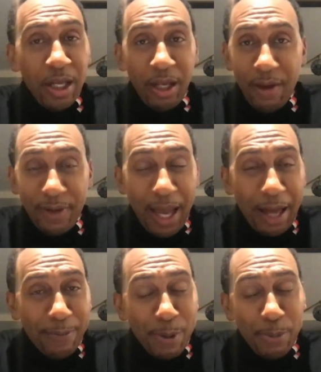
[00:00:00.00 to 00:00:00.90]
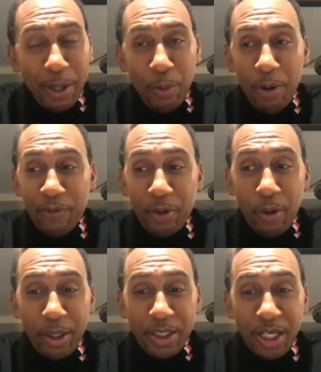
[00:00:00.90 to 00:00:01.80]
Love a lot of people that work for the
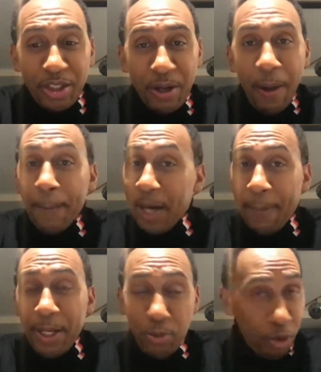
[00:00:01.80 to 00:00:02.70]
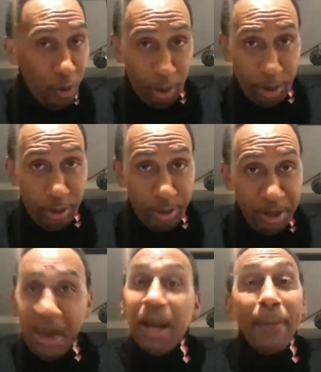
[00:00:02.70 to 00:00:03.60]
organization. But I'm a New Yorker,
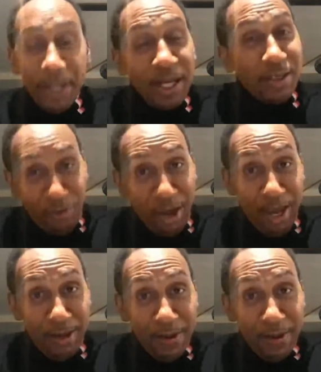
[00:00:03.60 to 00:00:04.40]
and I'm a Knicks fan.